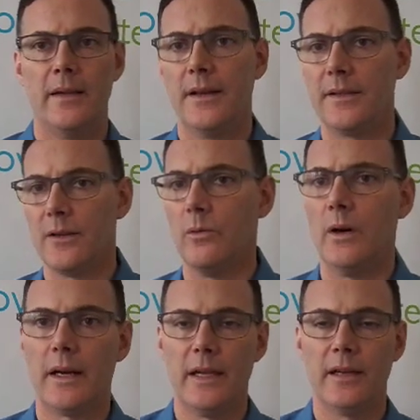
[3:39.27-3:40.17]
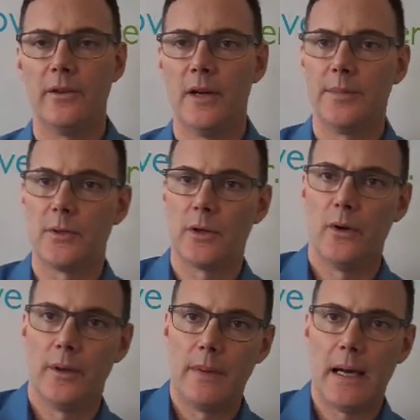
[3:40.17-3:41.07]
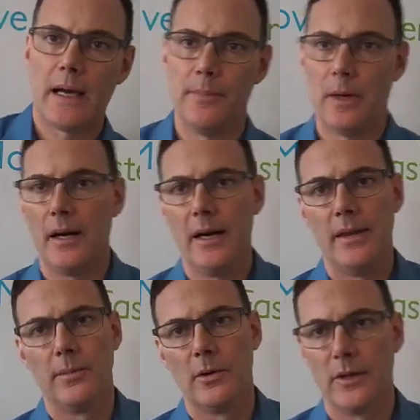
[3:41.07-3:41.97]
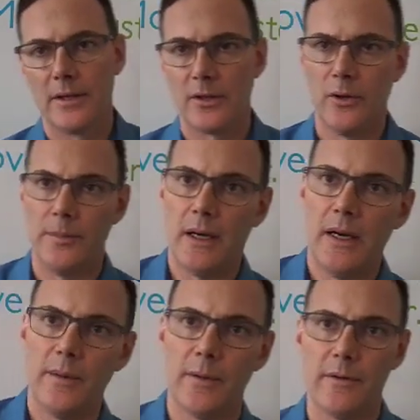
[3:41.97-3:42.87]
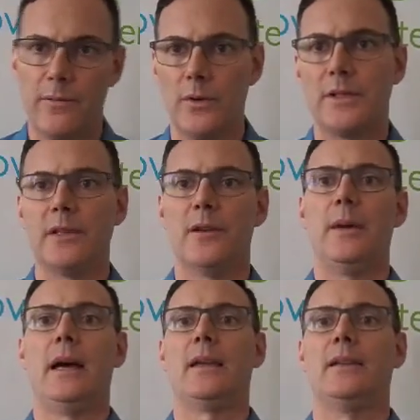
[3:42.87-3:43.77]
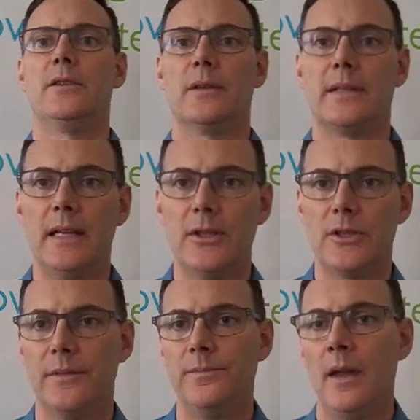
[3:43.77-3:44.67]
as they're walking and their hips are going back behind them, their legs are going behind them, they're forcing their back into extension.